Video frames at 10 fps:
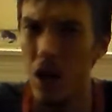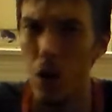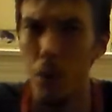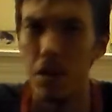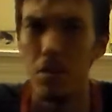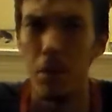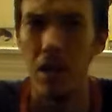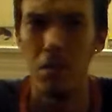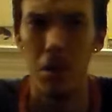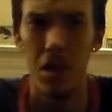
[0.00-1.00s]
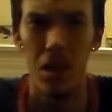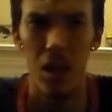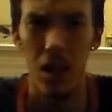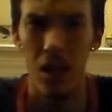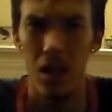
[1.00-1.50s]
it always makes me
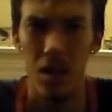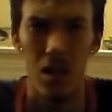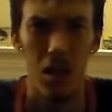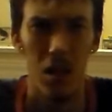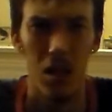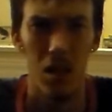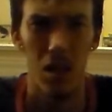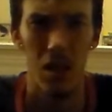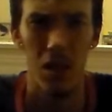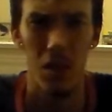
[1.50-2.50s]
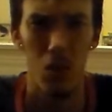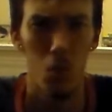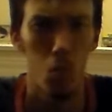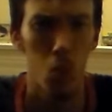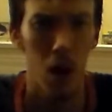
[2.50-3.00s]
think,
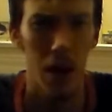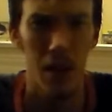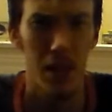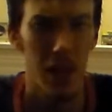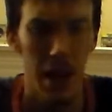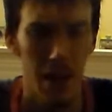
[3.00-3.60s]
why did